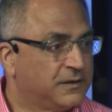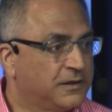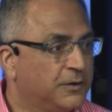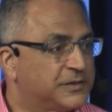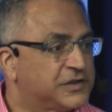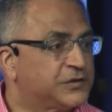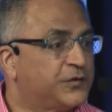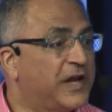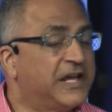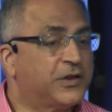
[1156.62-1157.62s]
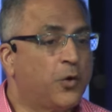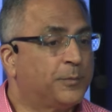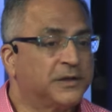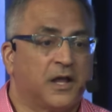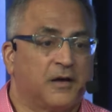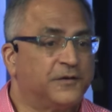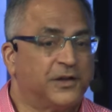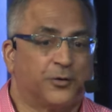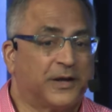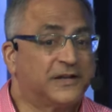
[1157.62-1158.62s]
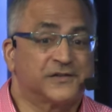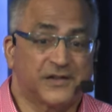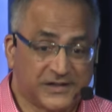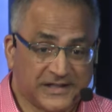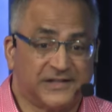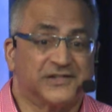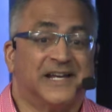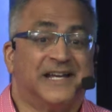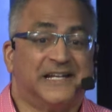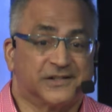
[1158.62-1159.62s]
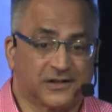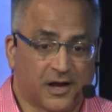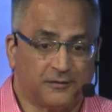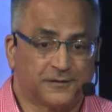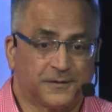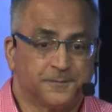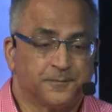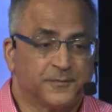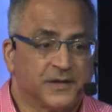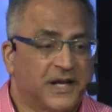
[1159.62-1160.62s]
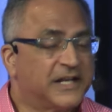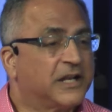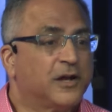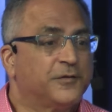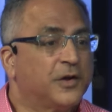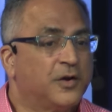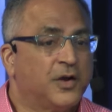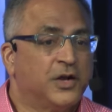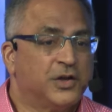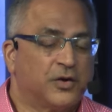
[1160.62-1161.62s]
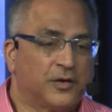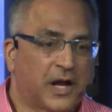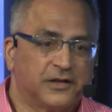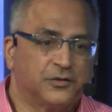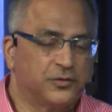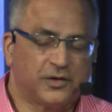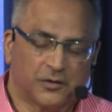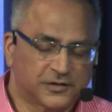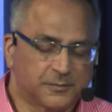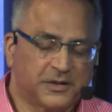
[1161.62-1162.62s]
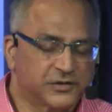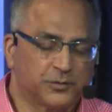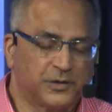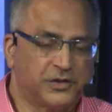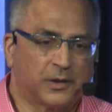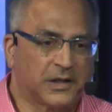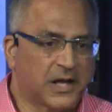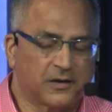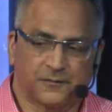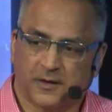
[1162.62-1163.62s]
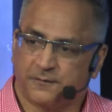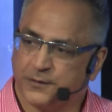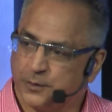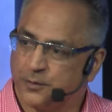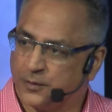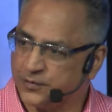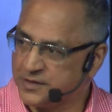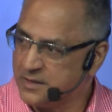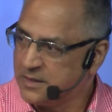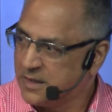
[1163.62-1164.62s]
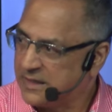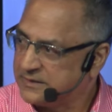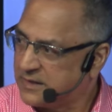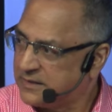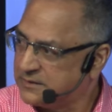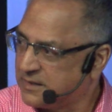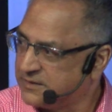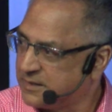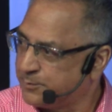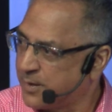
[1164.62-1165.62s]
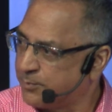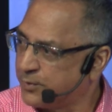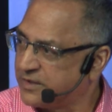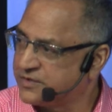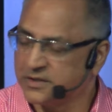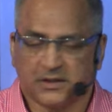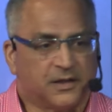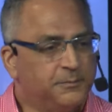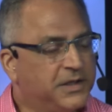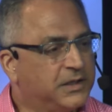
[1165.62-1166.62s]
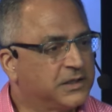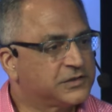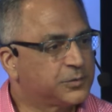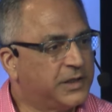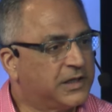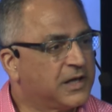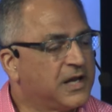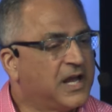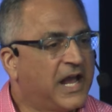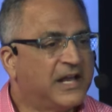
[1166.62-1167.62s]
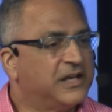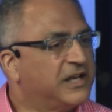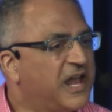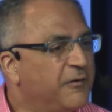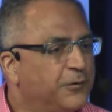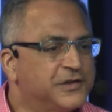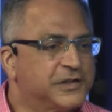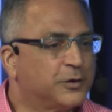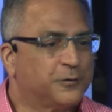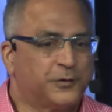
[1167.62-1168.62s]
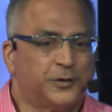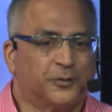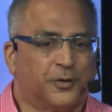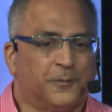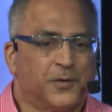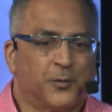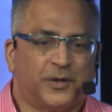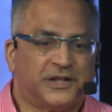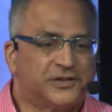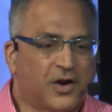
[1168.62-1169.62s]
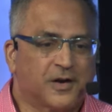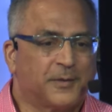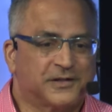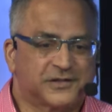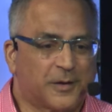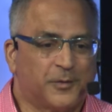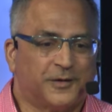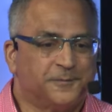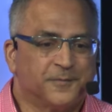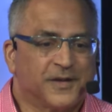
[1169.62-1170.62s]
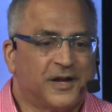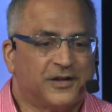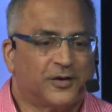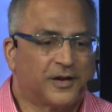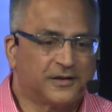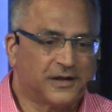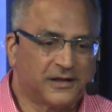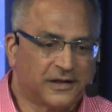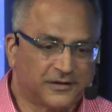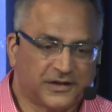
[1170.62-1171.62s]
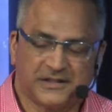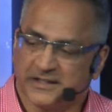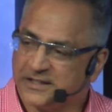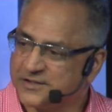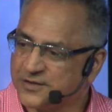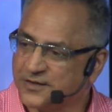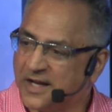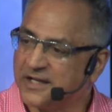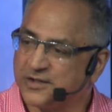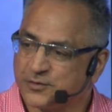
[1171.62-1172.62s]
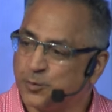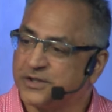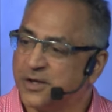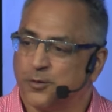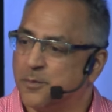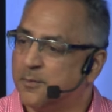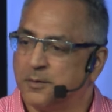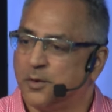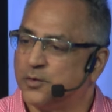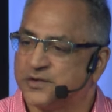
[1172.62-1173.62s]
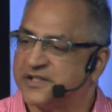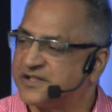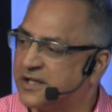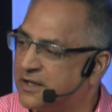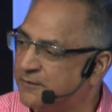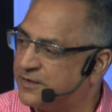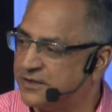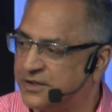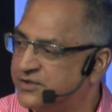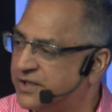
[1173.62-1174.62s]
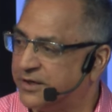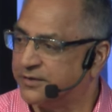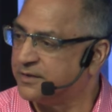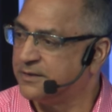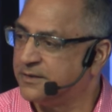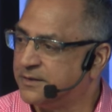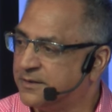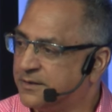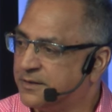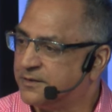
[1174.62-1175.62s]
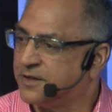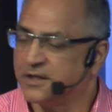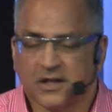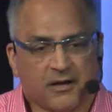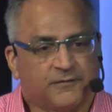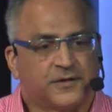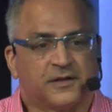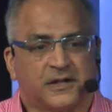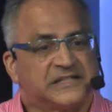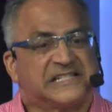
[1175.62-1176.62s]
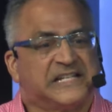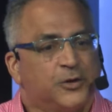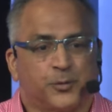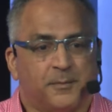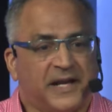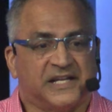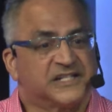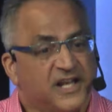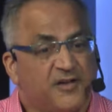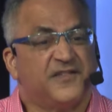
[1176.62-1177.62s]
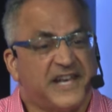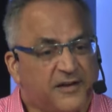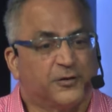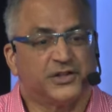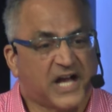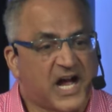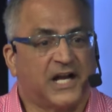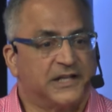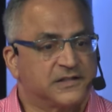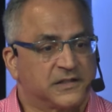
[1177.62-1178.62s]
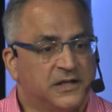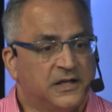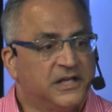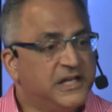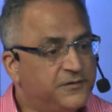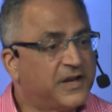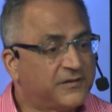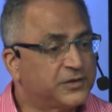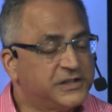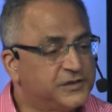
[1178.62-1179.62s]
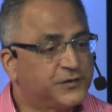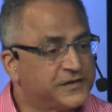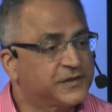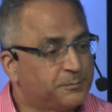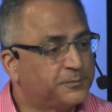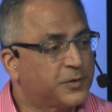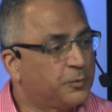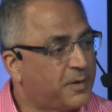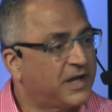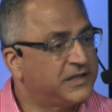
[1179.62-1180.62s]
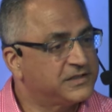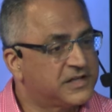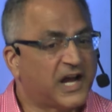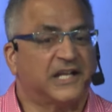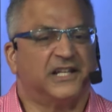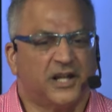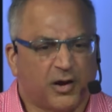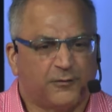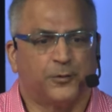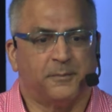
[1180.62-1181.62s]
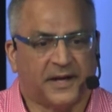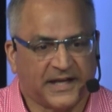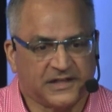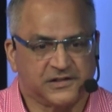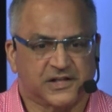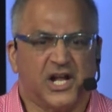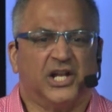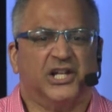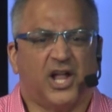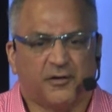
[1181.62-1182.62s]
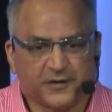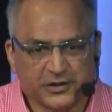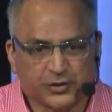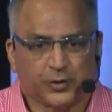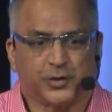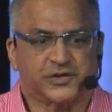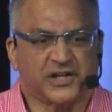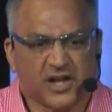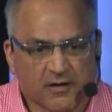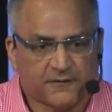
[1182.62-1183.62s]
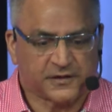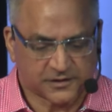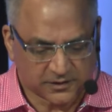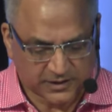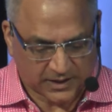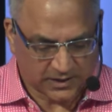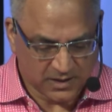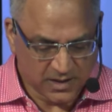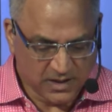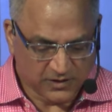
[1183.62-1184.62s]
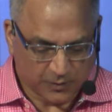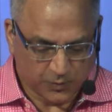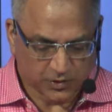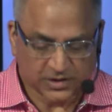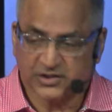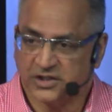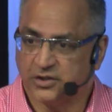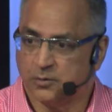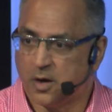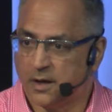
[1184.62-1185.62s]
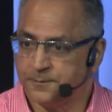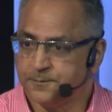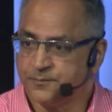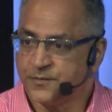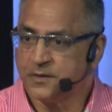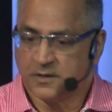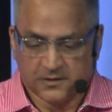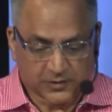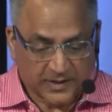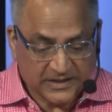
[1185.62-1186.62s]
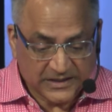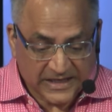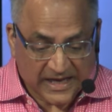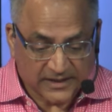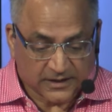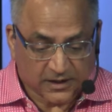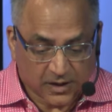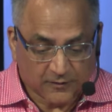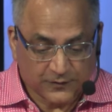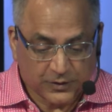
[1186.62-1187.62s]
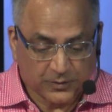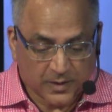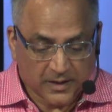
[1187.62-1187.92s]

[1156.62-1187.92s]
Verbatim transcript: You know, it says faith, hope, and love, and the greatest of these is love. And I love the, you know, I, you know, as a minister, we do a lot of, of funerals, and, and, and did a preparation a meeting this week, and in every single funeral, when they talk about someone, you know, and, and, and they did this or that, is what they remember most is the love that they shared. The love that still remains. Love never dies. Even after these physical bodies die, love remains. Love endures. Love is the thing that will continue on. So, in the end, the love you